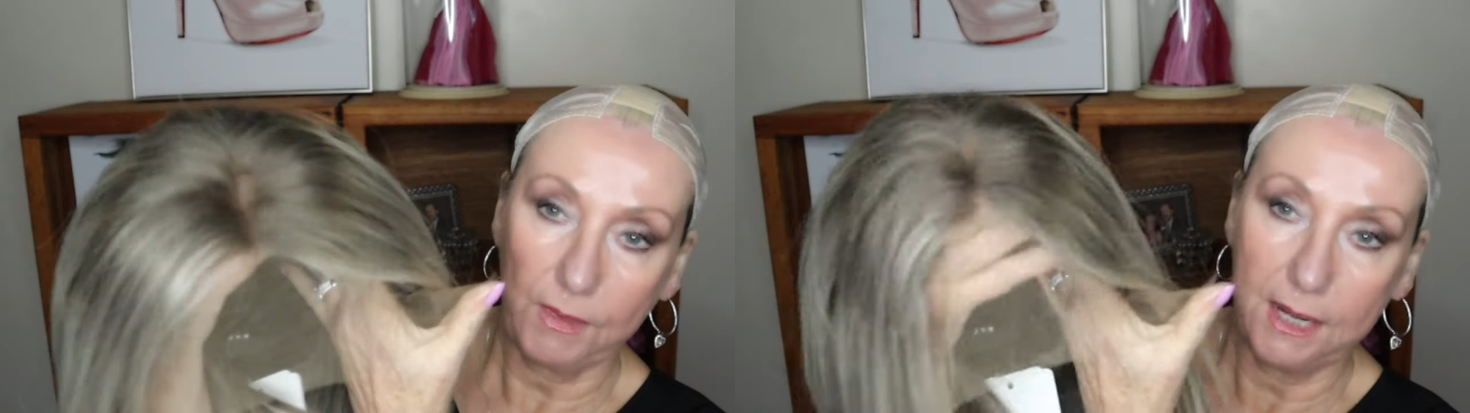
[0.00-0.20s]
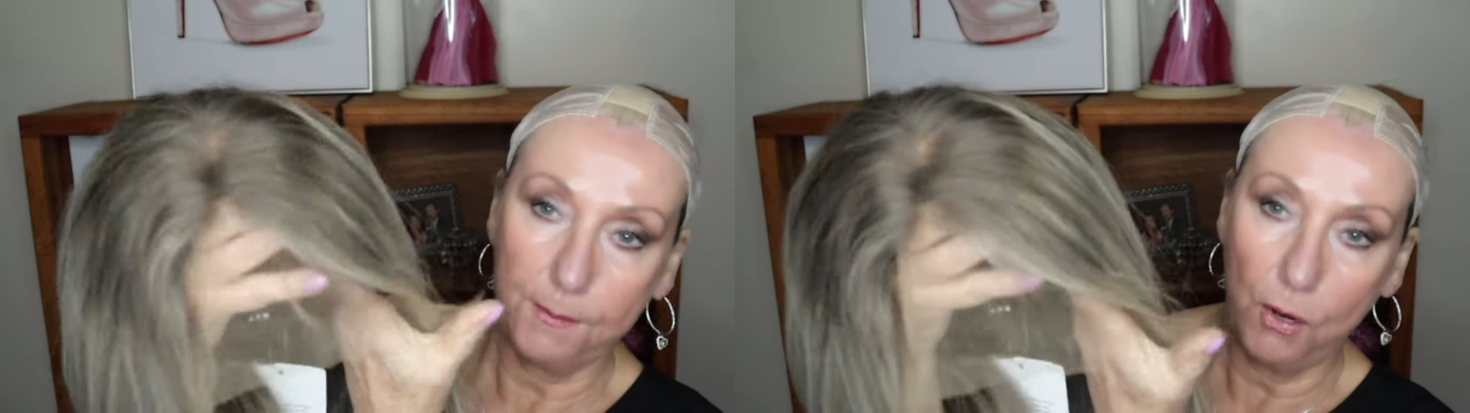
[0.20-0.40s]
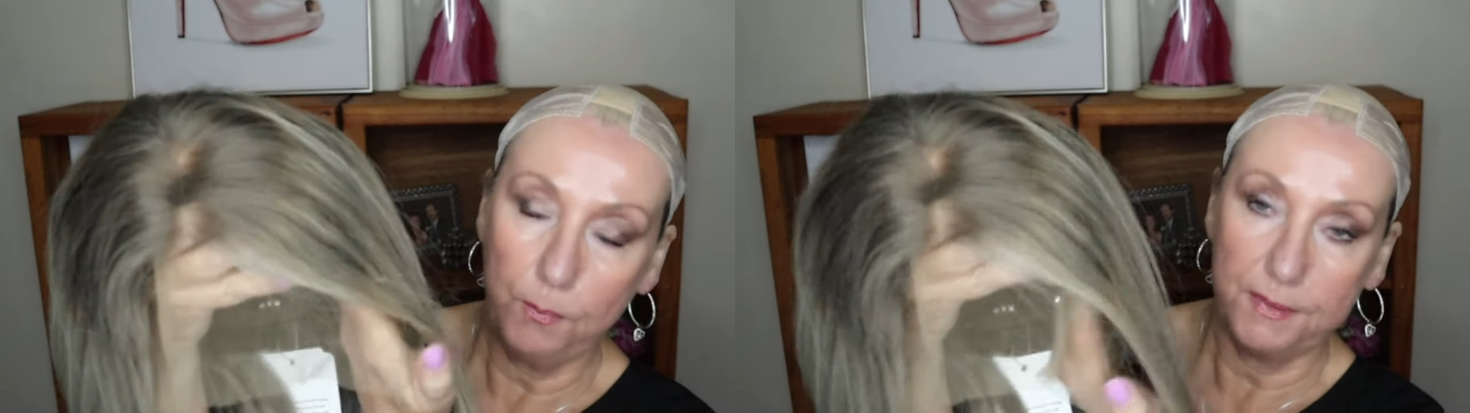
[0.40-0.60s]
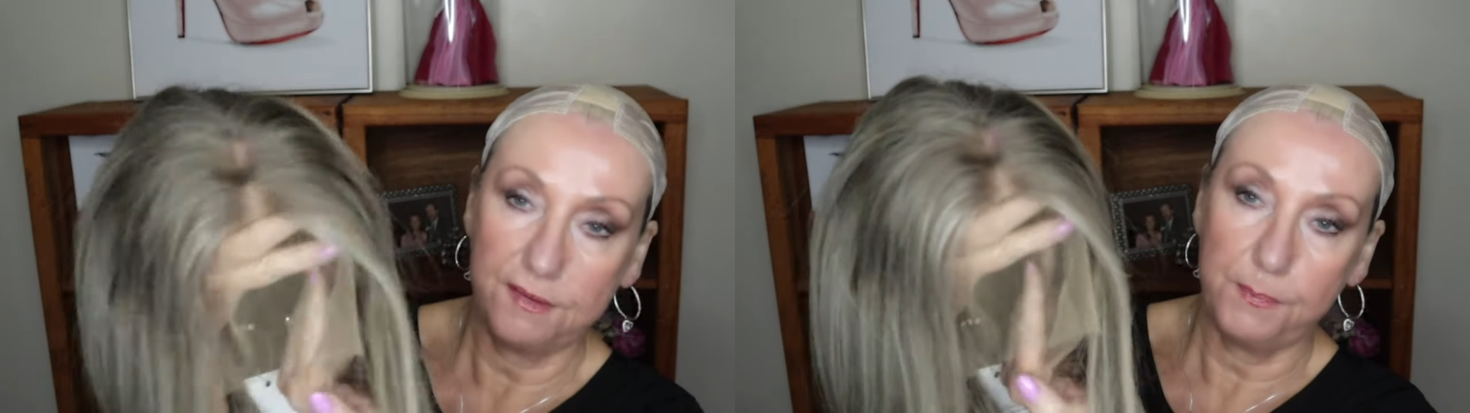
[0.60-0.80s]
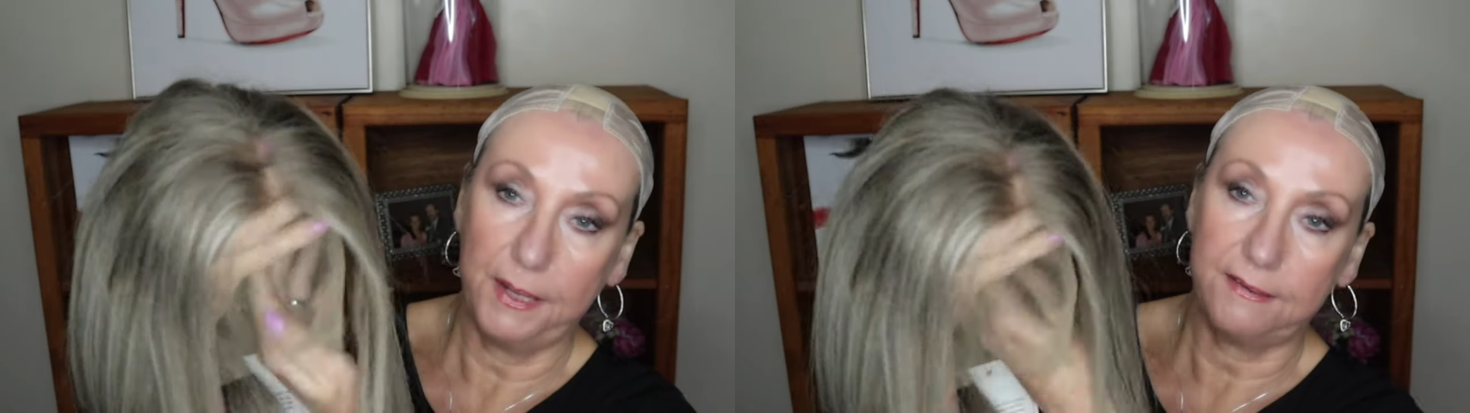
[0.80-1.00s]
and I'm hoping
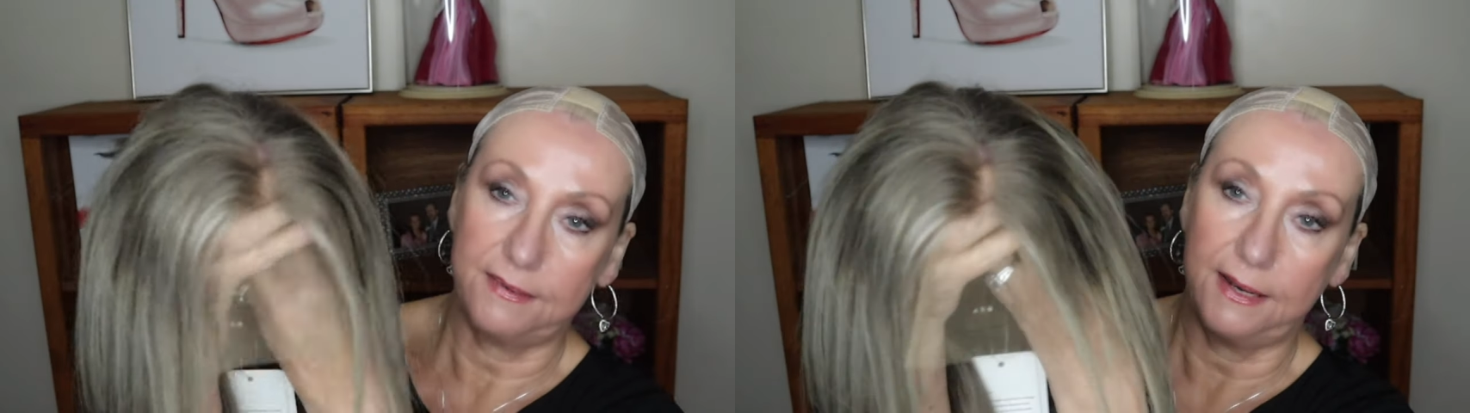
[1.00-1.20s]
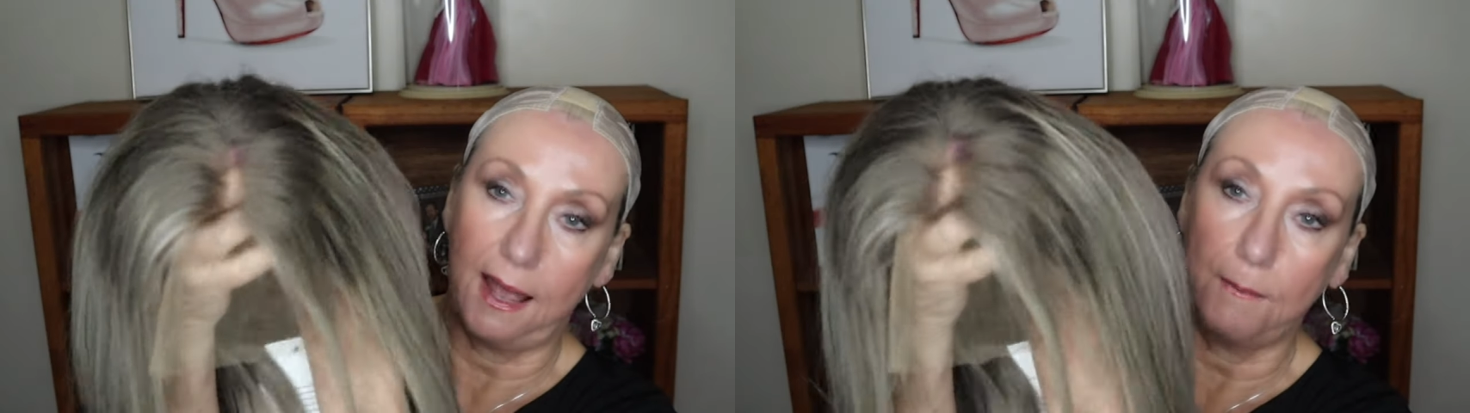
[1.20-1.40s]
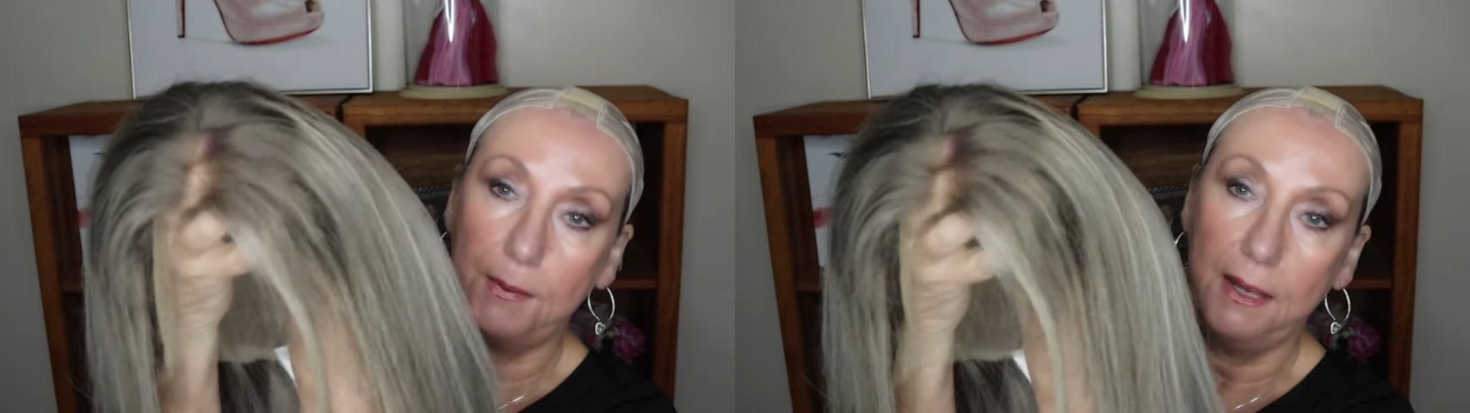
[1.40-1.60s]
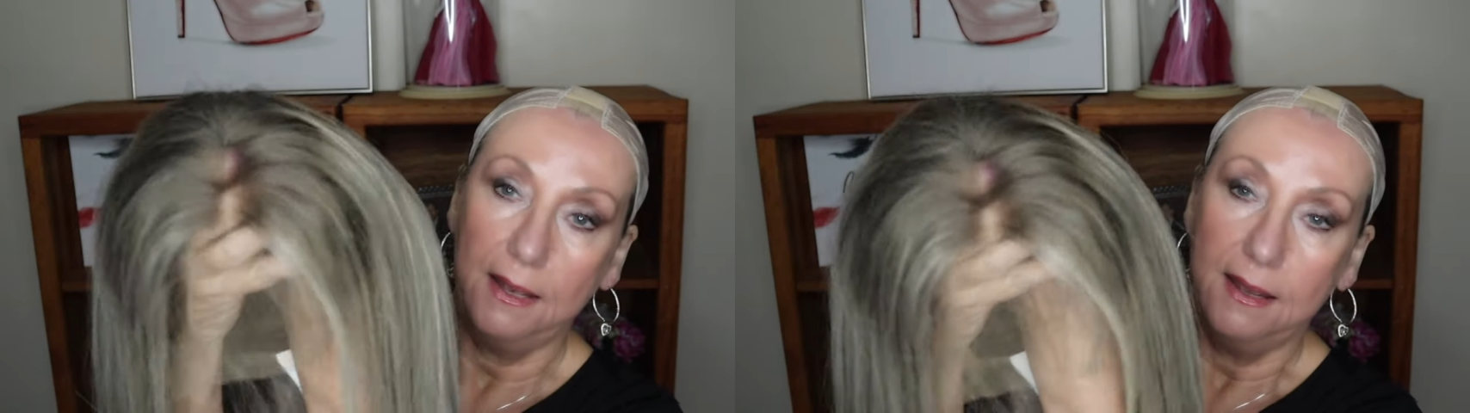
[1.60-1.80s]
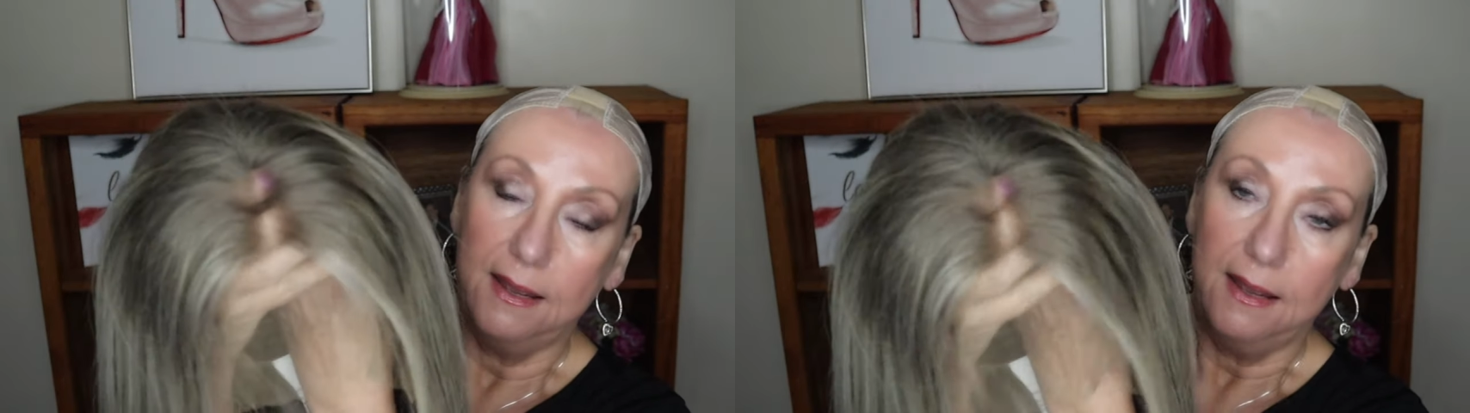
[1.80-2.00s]
this picks it up,
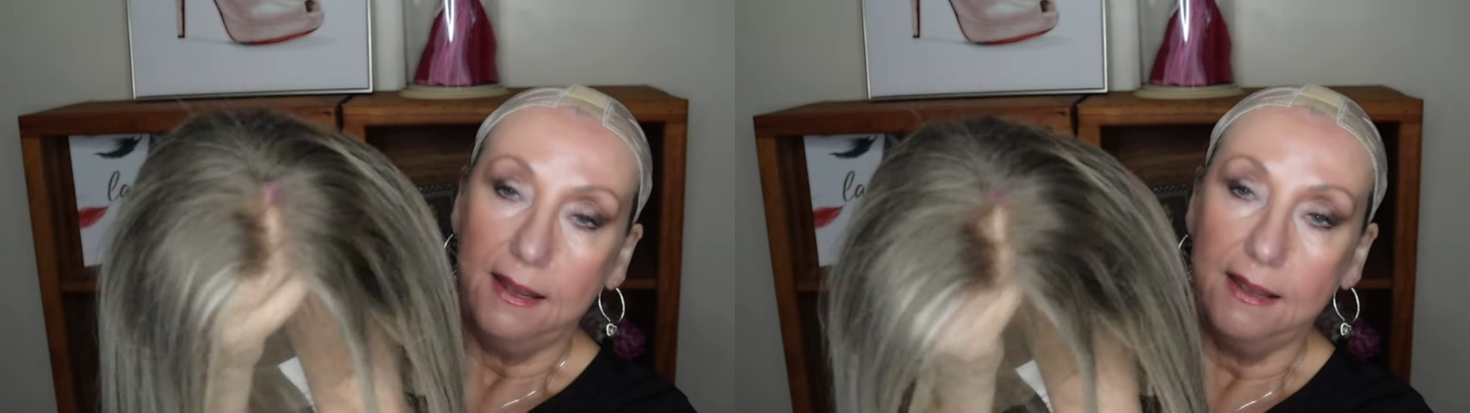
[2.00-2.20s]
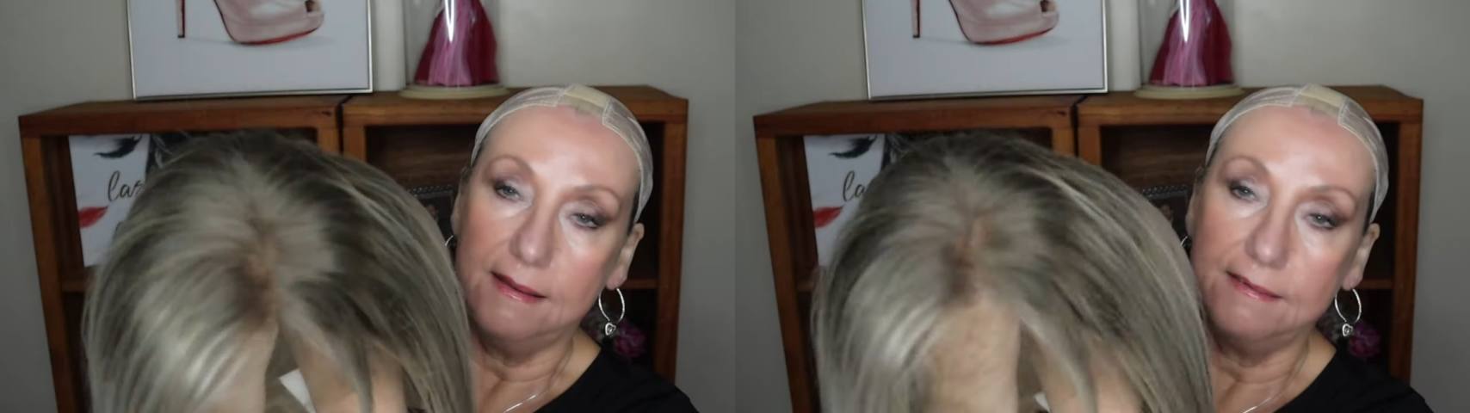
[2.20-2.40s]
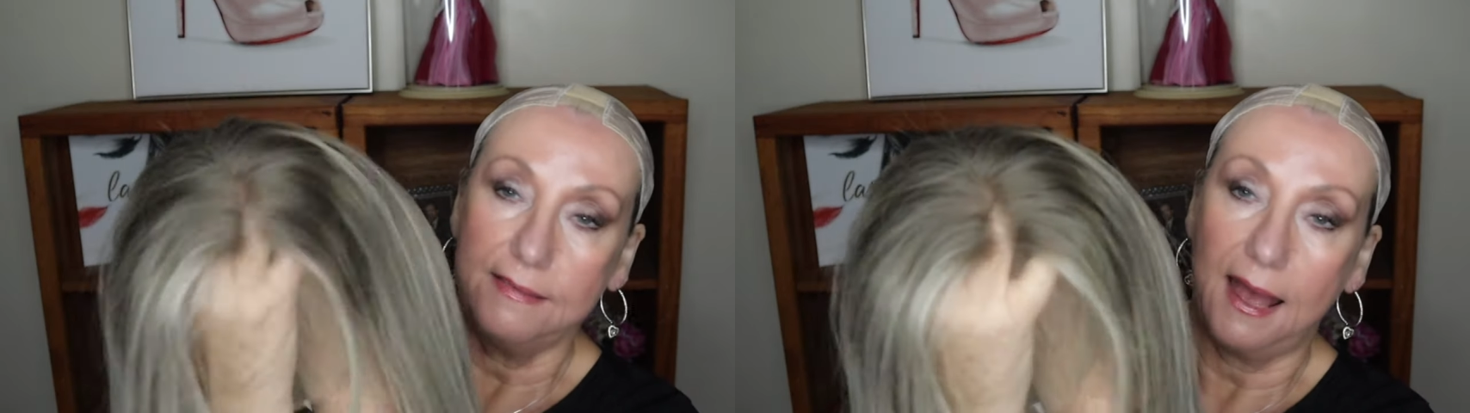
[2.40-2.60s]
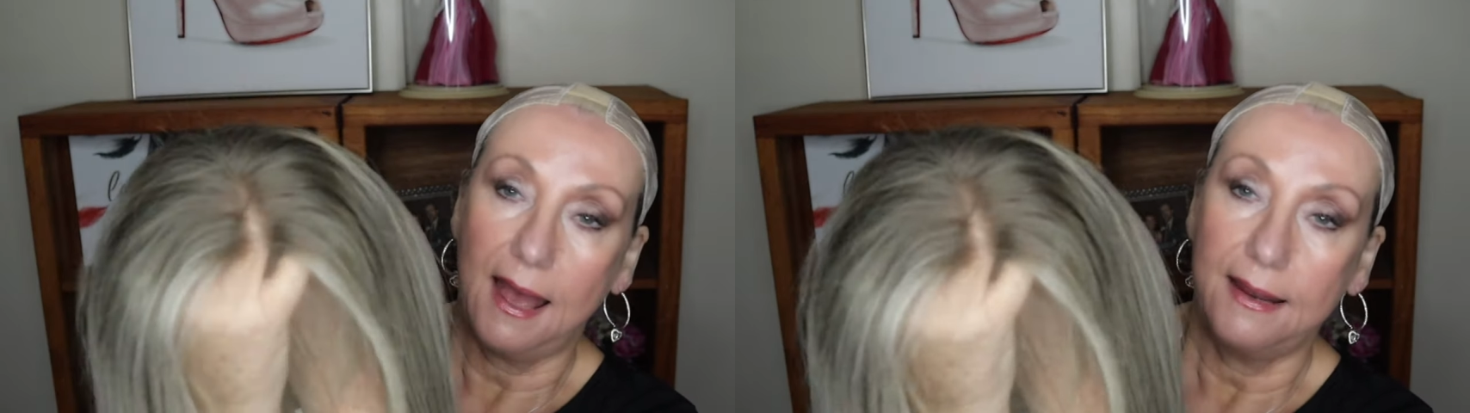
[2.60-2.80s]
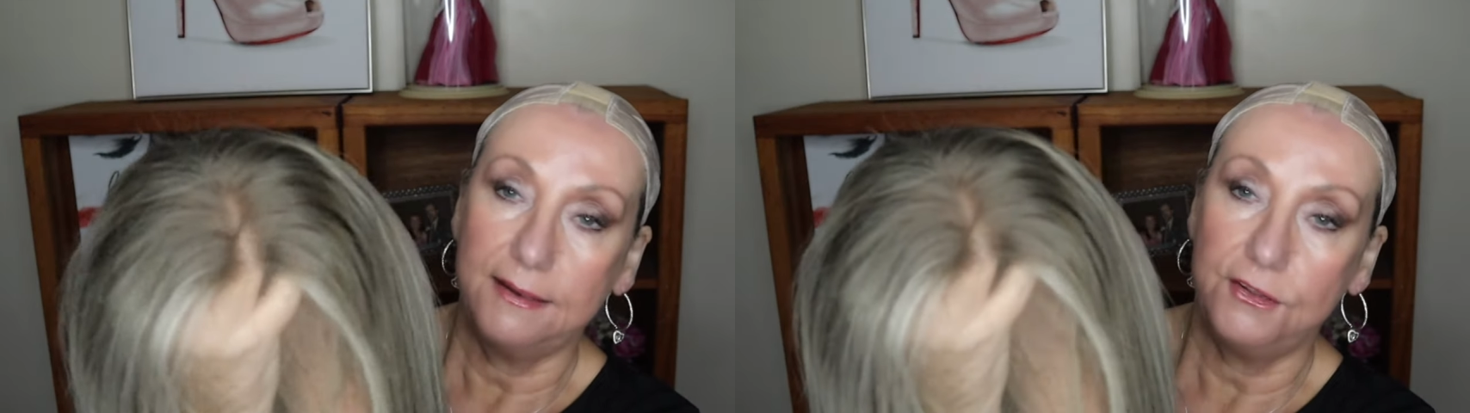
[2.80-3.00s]
is that